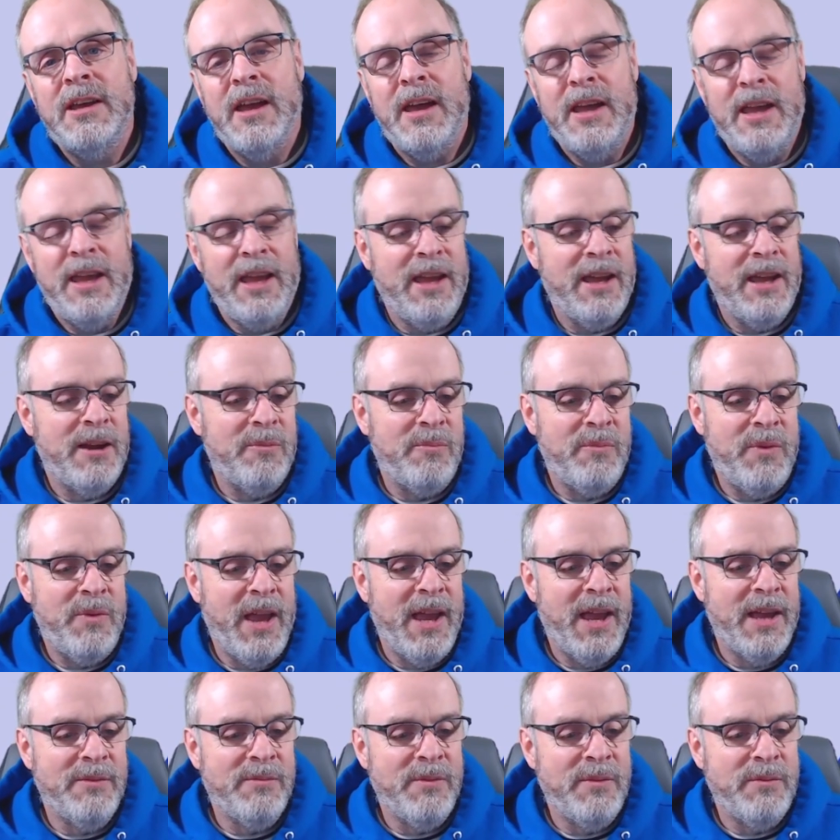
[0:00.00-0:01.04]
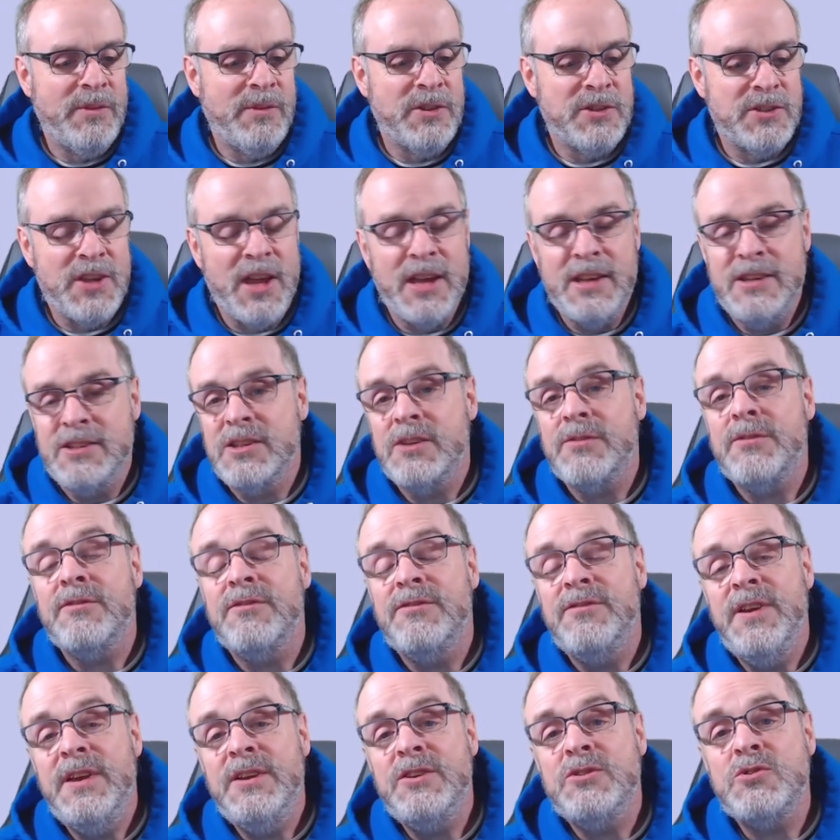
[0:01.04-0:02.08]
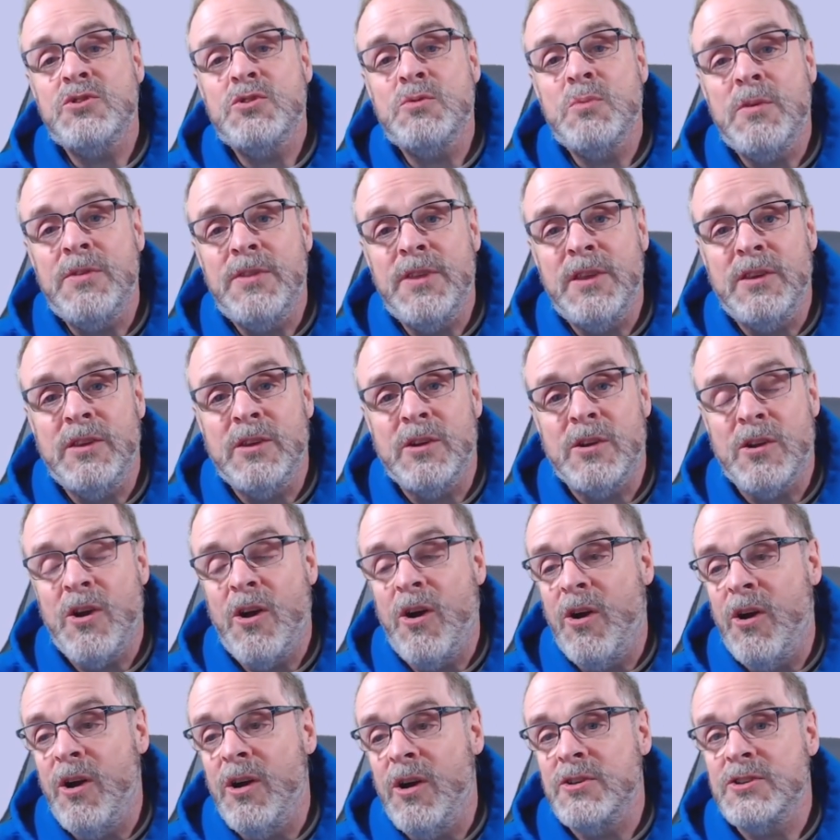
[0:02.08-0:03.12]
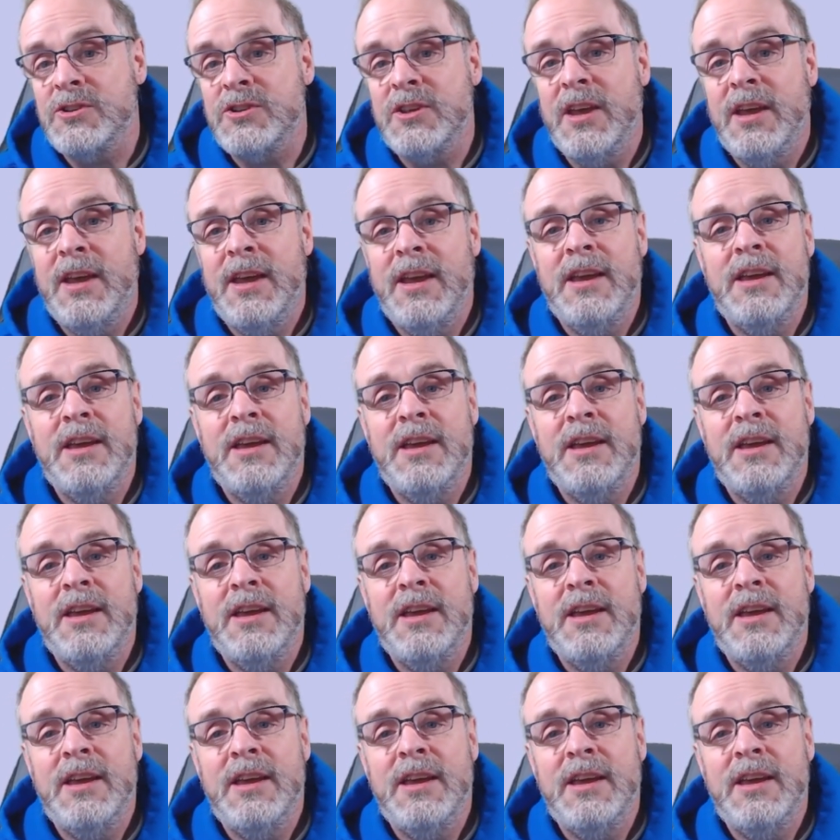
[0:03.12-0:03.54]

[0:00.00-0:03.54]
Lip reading: and design different features within their cars,